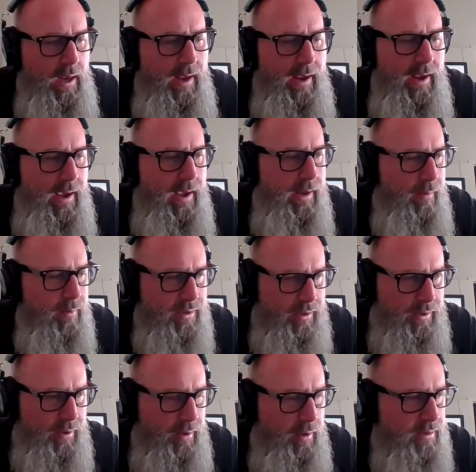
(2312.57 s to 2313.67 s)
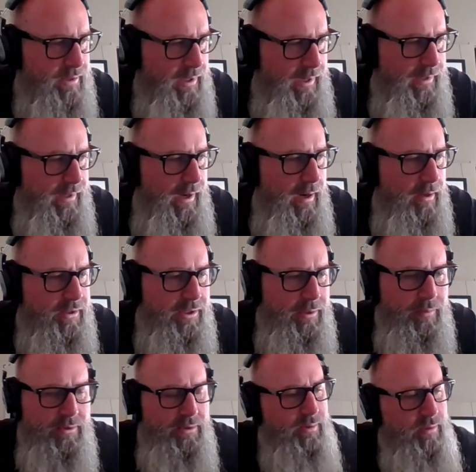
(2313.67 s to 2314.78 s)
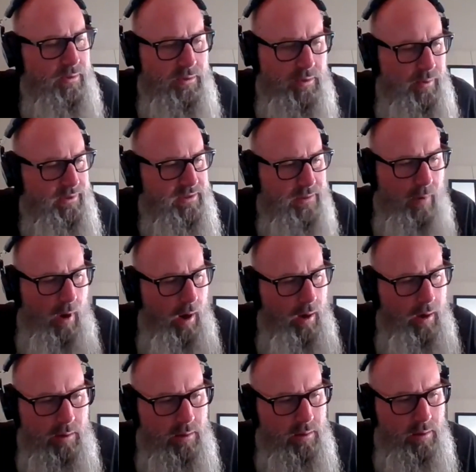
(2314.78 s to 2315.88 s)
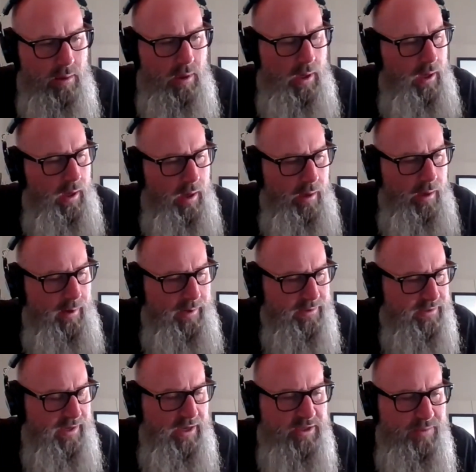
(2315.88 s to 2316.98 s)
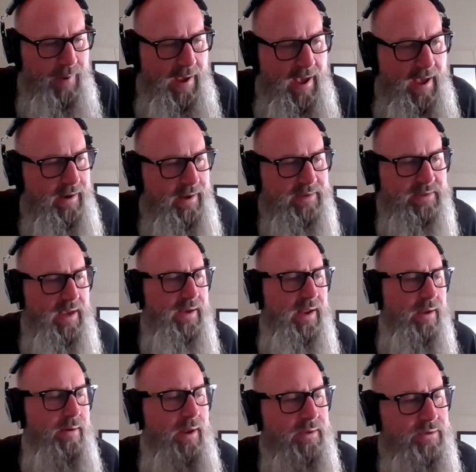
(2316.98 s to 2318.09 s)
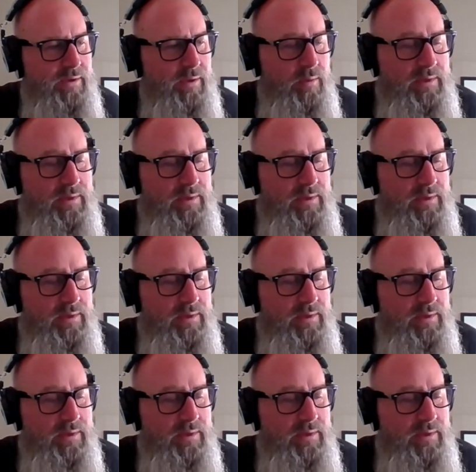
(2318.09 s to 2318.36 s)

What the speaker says: and there was a girl sitting there, and she was doing some art on a sketch pad, and I sat down next to her.